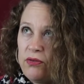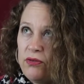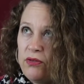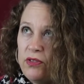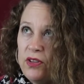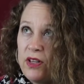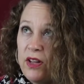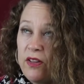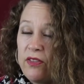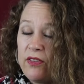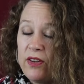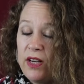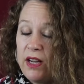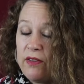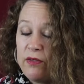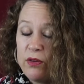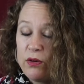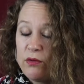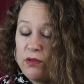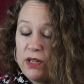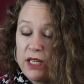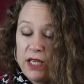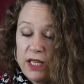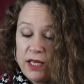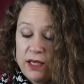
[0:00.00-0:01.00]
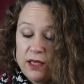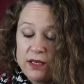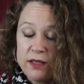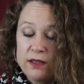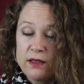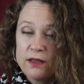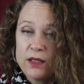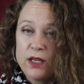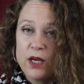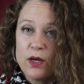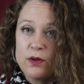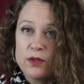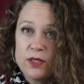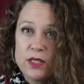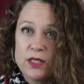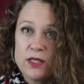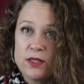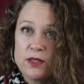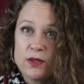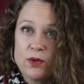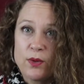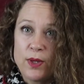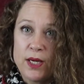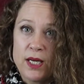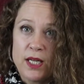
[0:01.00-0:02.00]
nothing ever really goes
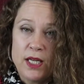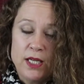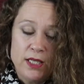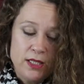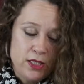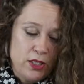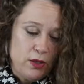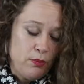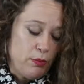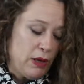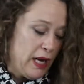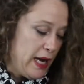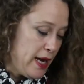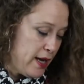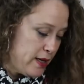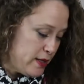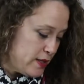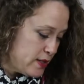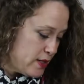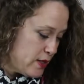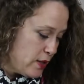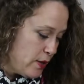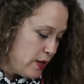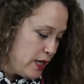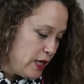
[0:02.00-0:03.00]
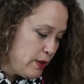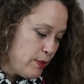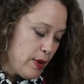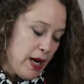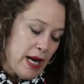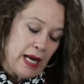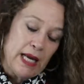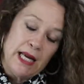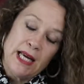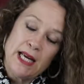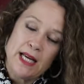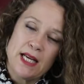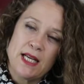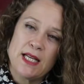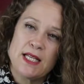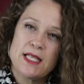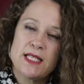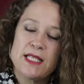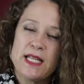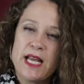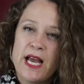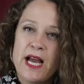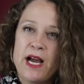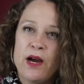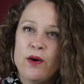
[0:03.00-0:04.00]
as quickly as you plan. So anyway, it's
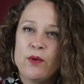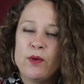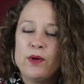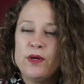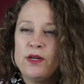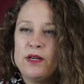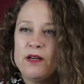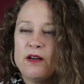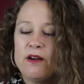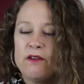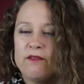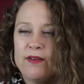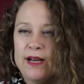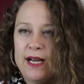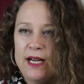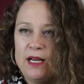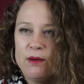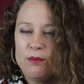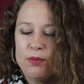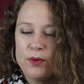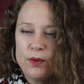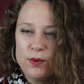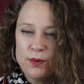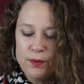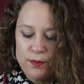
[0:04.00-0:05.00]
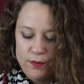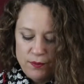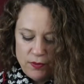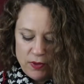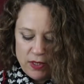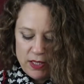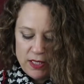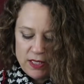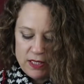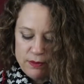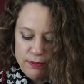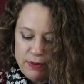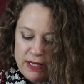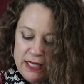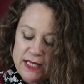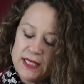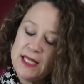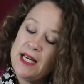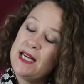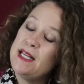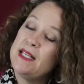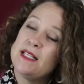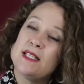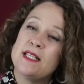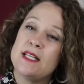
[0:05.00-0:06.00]
now available. It's been
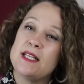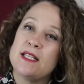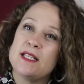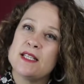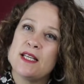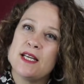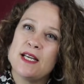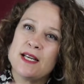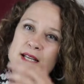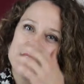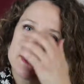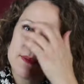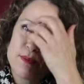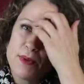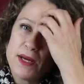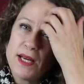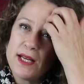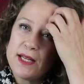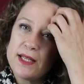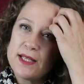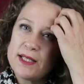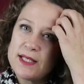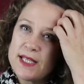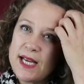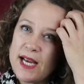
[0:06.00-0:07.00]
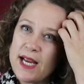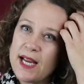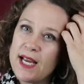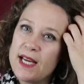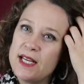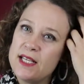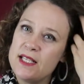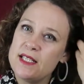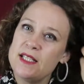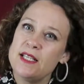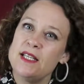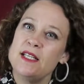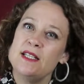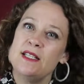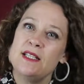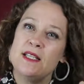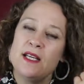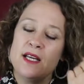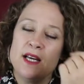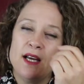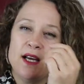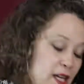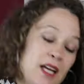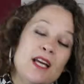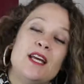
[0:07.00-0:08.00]
tested. It's been tech edited.
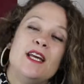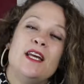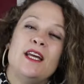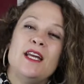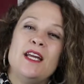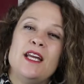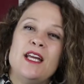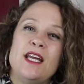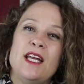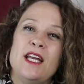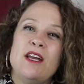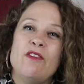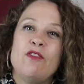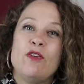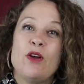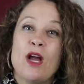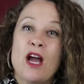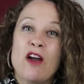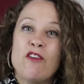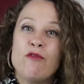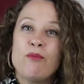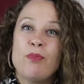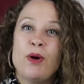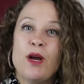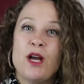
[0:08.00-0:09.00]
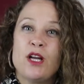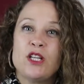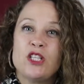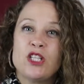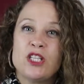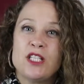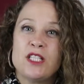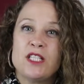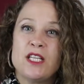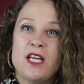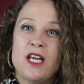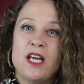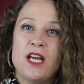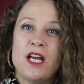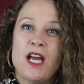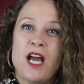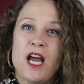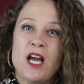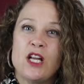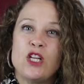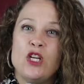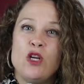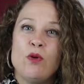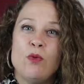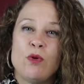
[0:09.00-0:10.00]
If you have purchased it
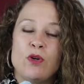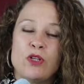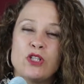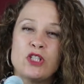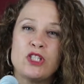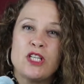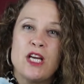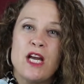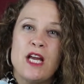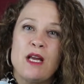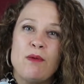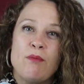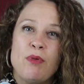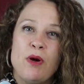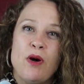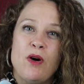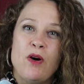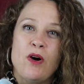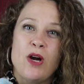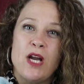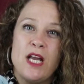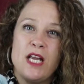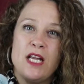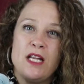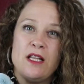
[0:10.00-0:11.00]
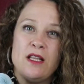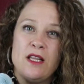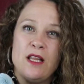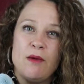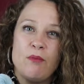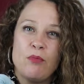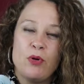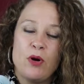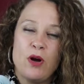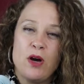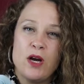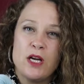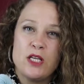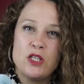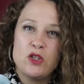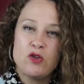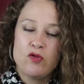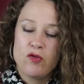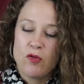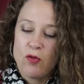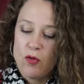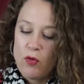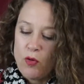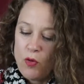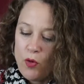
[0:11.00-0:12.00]
and you want to take part in the prize
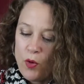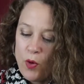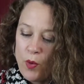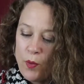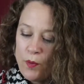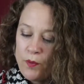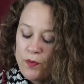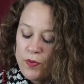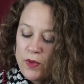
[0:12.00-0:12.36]
draw,